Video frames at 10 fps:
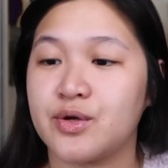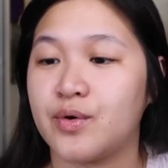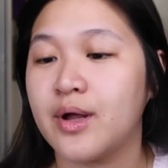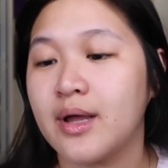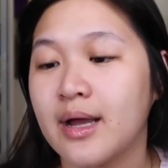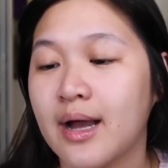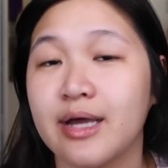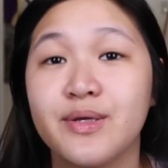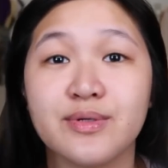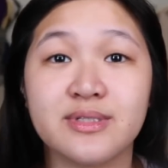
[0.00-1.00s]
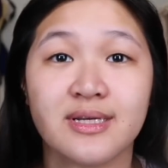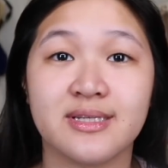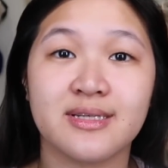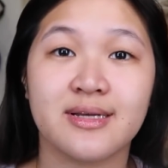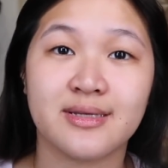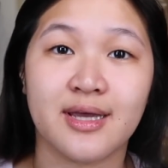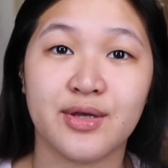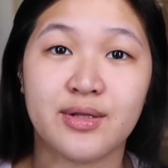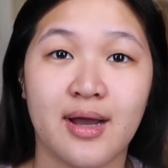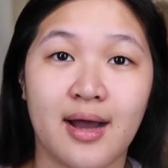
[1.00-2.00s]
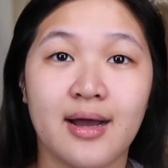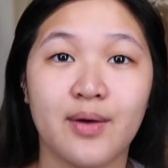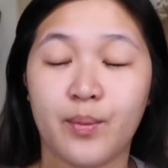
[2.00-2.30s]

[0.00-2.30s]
So I use this kasi yun nga,